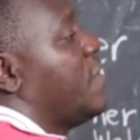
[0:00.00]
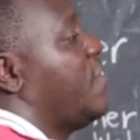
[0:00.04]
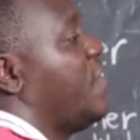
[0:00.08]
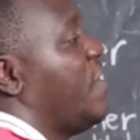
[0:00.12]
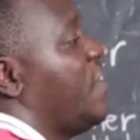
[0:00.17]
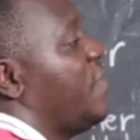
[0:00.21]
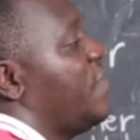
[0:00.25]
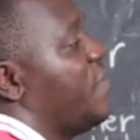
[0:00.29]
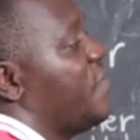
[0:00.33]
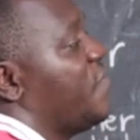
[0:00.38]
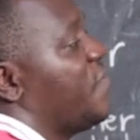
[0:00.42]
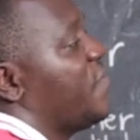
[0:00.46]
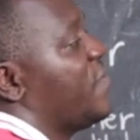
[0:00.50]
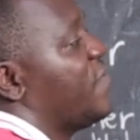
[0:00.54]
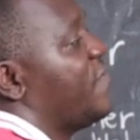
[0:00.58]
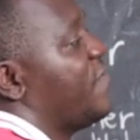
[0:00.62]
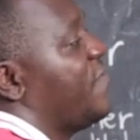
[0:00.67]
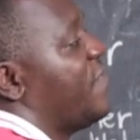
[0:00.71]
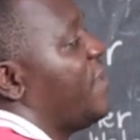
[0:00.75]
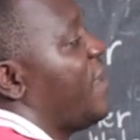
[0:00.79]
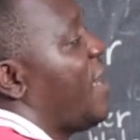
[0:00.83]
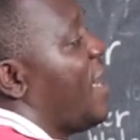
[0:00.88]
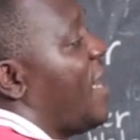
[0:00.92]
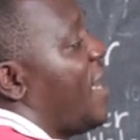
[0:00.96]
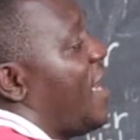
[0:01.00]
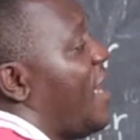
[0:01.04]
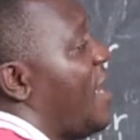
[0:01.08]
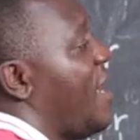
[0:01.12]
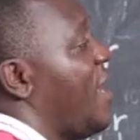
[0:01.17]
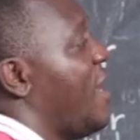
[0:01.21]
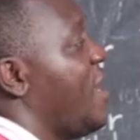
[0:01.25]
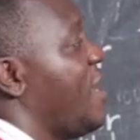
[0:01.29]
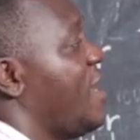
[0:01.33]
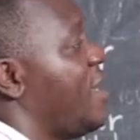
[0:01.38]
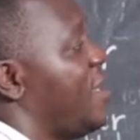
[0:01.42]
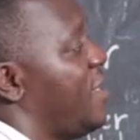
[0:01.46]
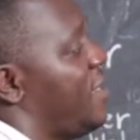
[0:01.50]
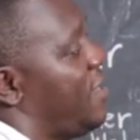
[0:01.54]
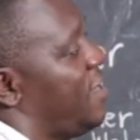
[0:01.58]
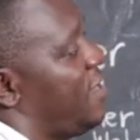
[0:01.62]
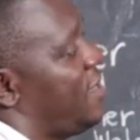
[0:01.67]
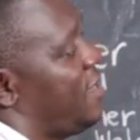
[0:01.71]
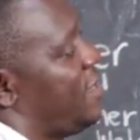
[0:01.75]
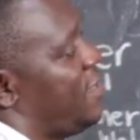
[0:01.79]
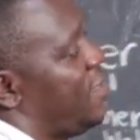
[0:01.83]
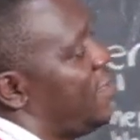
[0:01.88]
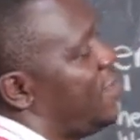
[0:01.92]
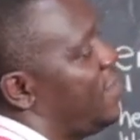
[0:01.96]
Then this is the R,
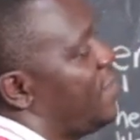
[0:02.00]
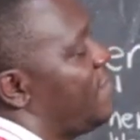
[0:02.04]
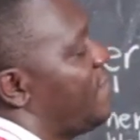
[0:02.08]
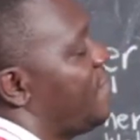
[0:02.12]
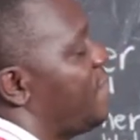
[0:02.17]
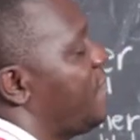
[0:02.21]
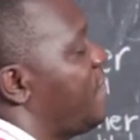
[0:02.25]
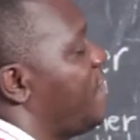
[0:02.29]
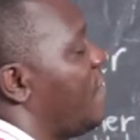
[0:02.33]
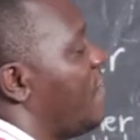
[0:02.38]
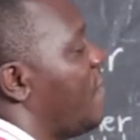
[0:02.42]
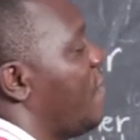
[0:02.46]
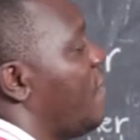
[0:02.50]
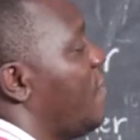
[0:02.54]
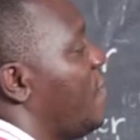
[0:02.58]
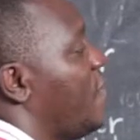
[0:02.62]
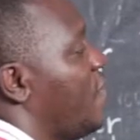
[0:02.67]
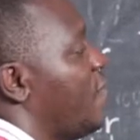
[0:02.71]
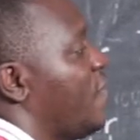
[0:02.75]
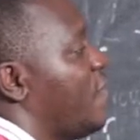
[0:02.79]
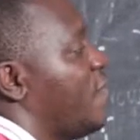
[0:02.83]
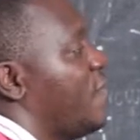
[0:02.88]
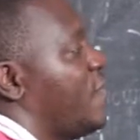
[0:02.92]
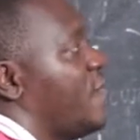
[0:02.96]
four.